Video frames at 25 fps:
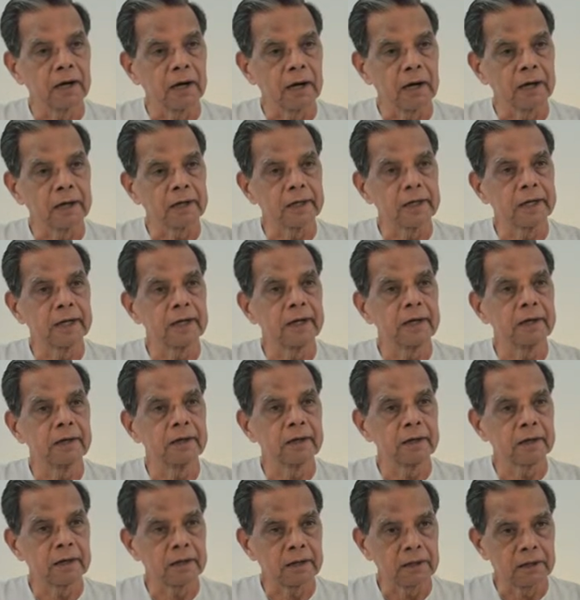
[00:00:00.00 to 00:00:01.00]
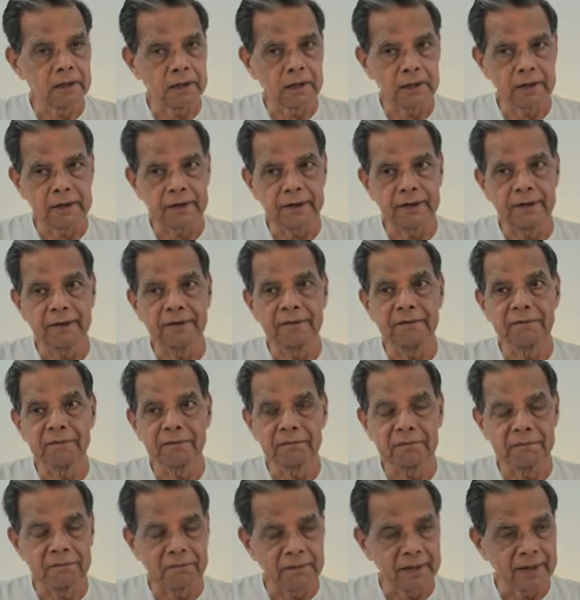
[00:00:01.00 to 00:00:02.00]
ugly, dirty,
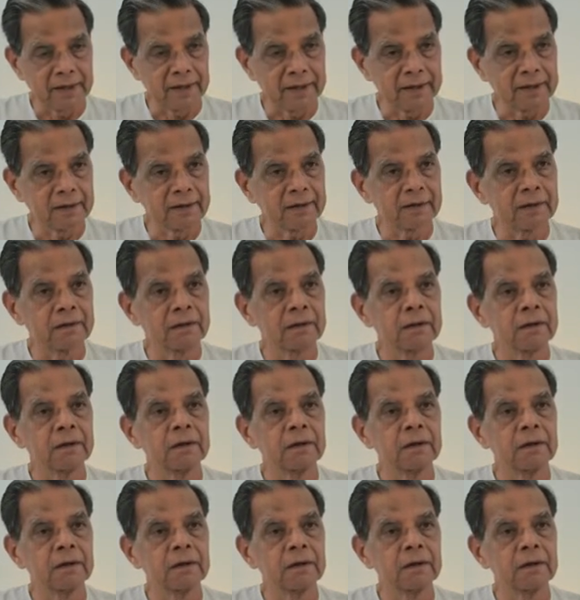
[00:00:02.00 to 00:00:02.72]
mean,